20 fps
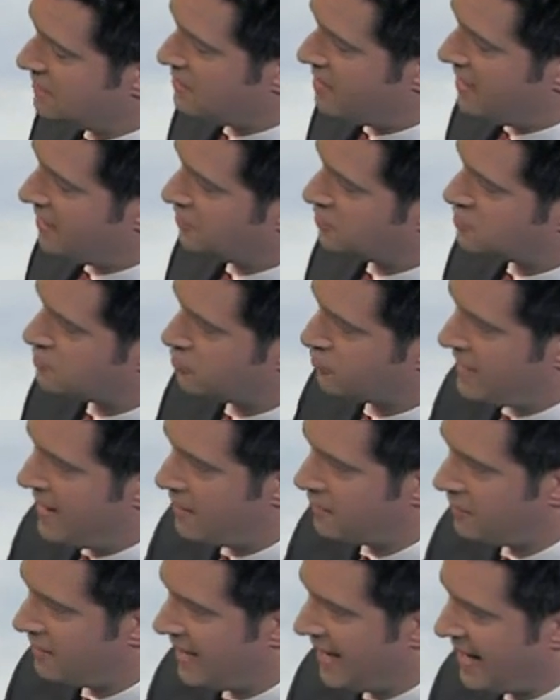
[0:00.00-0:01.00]
miles per
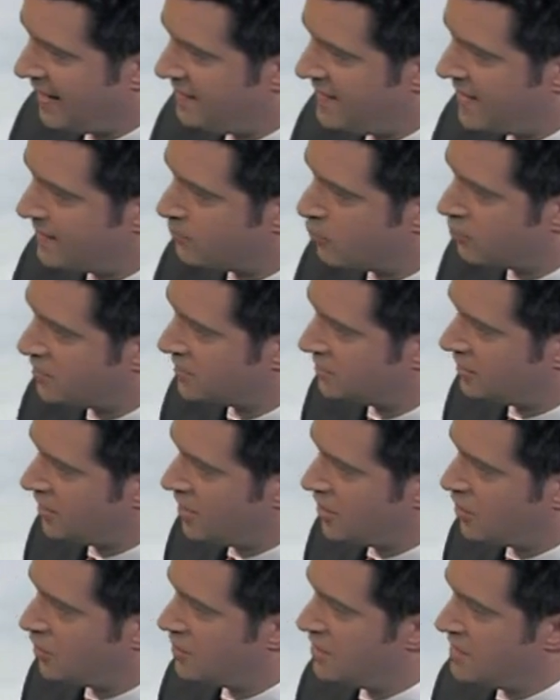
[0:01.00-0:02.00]
hour, and that morning
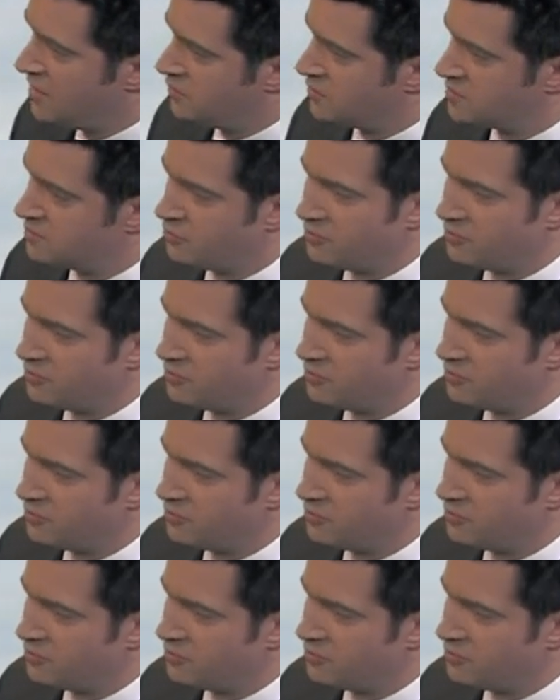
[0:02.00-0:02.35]
low was